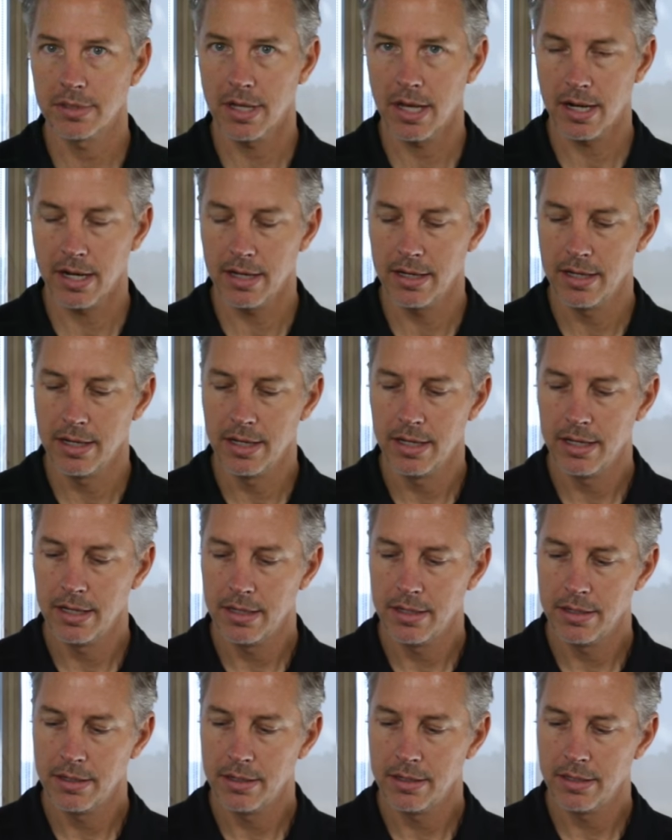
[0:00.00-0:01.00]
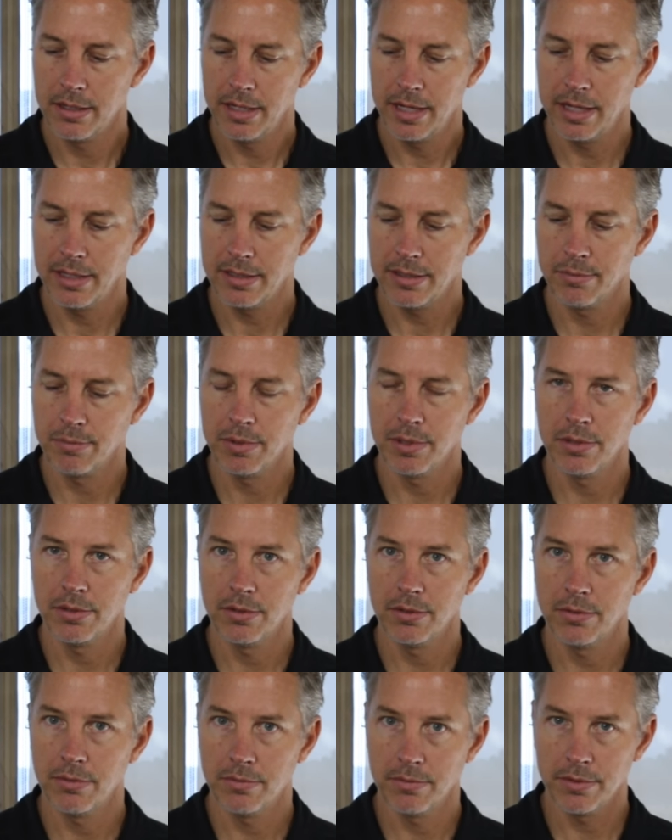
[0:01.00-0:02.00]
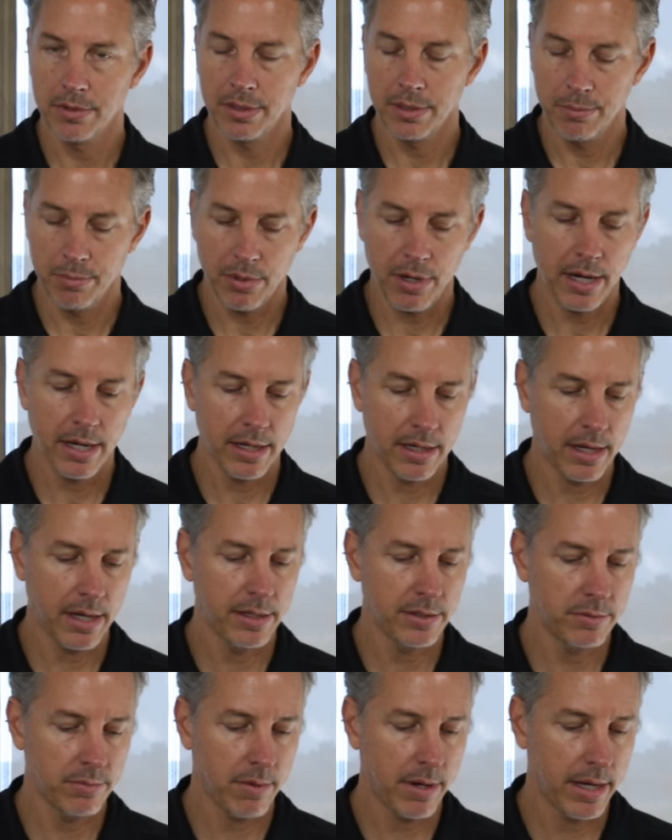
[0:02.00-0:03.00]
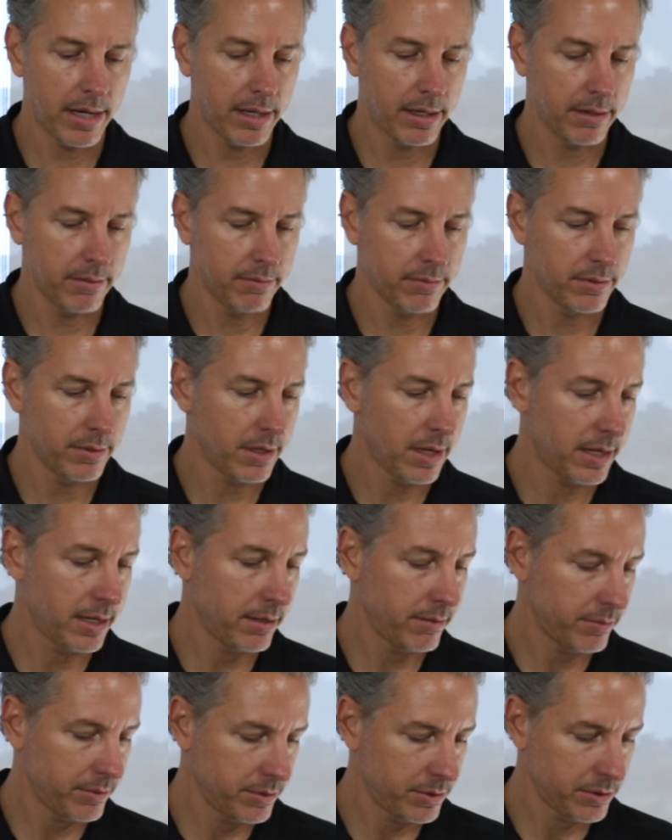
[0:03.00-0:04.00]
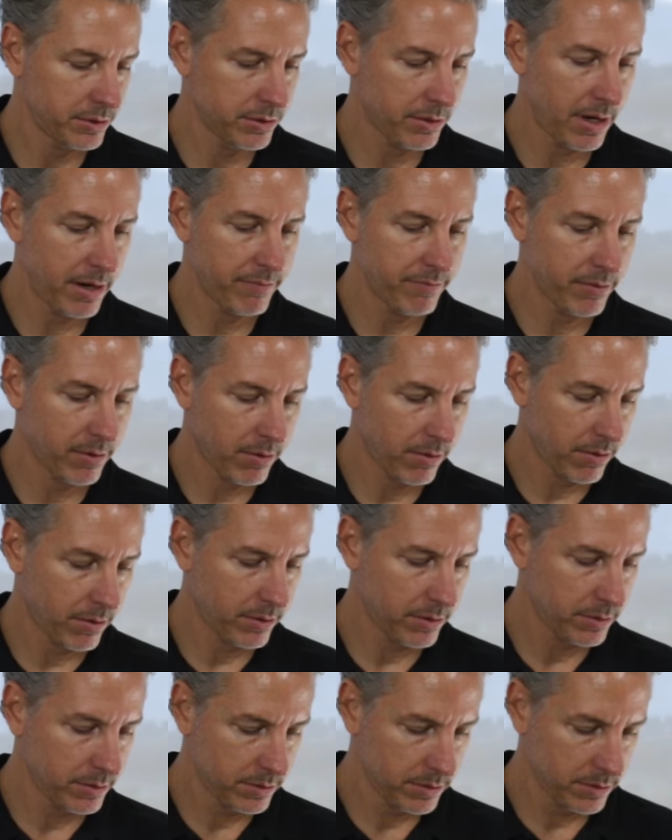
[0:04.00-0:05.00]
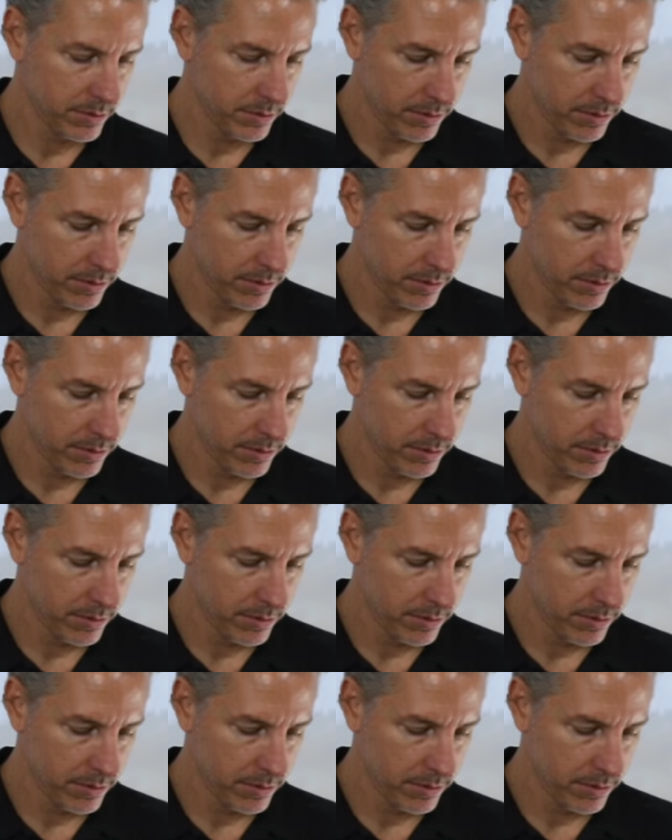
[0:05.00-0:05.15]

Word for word: it's got a hint of blue, really bright, nice white light, which is great for corals.